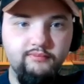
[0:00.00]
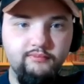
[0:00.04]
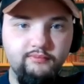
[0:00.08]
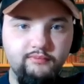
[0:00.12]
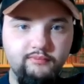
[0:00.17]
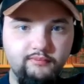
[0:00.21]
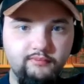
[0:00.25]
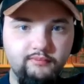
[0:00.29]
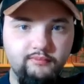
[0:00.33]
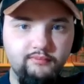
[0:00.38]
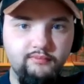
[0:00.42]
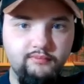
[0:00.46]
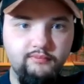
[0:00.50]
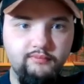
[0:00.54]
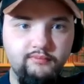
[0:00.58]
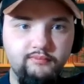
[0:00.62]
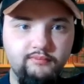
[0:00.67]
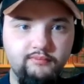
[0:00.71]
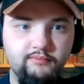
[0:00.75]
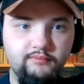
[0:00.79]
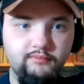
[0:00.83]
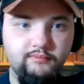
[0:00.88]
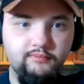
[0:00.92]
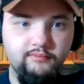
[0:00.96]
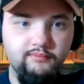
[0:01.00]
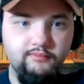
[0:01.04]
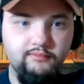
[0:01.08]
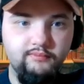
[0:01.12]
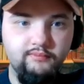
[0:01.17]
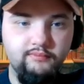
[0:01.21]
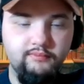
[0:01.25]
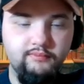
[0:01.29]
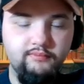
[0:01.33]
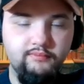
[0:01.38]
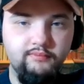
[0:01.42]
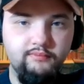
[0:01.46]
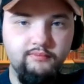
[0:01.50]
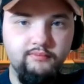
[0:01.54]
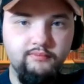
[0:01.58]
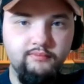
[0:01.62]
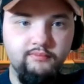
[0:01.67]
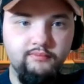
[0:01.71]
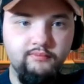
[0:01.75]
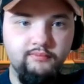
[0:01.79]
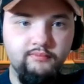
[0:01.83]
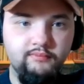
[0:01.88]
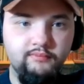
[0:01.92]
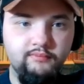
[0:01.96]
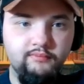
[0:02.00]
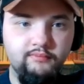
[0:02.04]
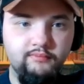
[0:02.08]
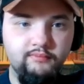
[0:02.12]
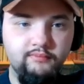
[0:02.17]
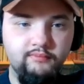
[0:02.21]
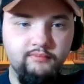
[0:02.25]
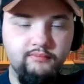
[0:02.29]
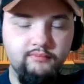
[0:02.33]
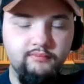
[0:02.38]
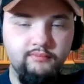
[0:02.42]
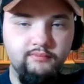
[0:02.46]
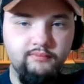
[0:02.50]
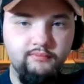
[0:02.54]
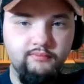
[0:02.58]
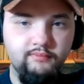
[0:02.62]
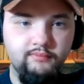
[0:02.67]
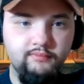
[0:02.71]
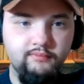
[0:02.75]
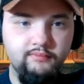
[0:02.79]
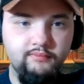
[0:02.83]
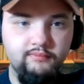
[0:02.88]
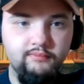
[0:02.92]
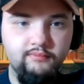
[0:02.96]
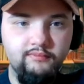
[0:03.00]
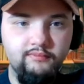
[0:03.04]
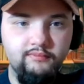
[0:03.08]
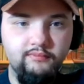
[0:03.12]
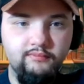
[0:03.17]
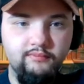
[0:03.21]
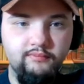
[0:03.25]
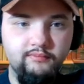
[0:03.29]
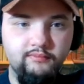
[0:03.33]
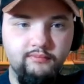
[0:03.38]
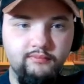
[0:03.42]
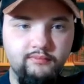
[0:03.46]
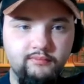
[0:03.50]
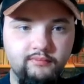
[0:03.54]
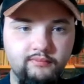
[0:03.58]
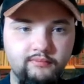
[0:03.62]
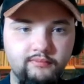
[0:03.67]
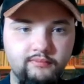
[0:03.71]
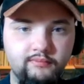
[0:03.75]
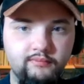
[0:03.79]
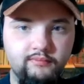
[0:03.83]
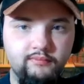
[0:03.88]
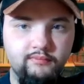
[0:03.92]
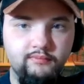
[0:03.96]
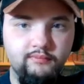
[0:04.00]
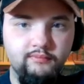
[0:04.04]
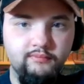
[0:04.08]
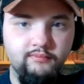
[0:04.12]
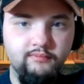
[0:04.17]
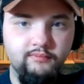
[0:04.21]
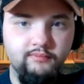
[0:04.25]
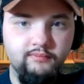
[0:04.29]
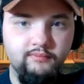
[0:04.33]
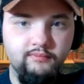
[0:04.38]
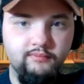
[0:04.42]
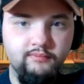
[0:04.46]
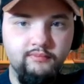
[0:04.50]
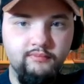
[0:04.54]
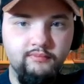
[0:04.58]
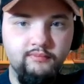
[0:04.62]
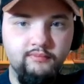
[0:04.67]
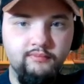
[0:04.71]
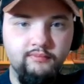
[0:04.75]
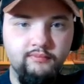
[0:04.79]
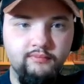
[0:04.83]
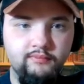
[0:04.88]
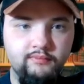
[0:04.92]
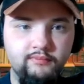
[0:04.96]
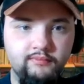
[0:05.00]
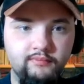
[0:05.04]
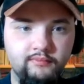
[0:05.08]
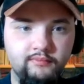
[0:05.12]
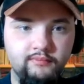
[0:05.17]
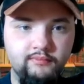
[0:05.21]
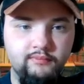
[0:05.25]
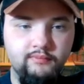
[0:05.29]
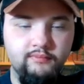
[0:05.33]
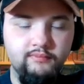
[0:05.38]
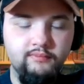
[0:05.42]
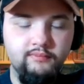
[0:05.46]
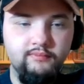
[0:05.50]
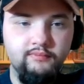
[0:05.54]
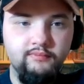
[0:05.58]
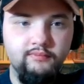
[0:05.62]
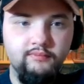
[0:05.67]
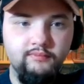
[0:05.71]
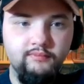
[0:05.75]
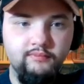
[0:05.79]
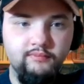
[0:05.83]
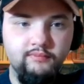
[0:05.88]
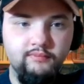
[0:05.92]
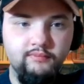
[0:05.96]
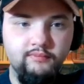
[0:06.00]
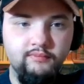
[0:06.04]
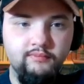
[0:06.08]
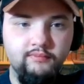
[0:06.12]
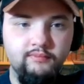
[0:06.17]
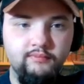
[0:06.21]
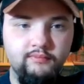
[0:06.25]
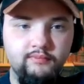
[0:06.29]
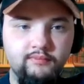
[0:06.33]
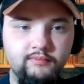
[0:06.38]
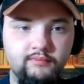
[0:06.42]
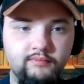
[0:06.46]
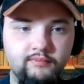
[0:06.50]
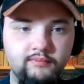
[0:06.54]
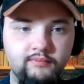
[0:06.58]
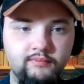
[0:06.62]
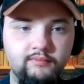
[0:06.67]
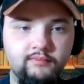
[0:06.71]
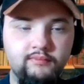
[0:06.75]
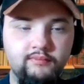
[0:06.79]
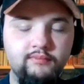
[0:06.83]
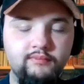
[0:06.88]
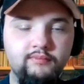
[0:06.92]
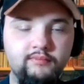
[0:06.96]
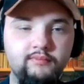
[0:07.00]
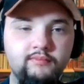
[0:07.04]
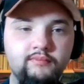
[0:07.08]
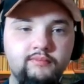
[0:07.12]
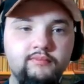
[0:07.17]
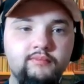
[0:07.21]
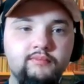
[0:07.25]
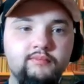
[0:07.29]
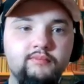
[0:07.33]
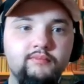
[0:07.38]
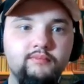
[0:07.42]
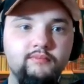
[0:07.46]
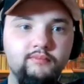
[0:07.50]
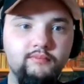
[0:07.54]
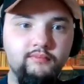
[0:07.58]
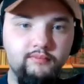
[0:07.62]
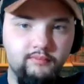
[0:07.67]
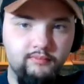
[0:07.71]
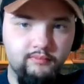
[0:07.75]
The person shown says nothing.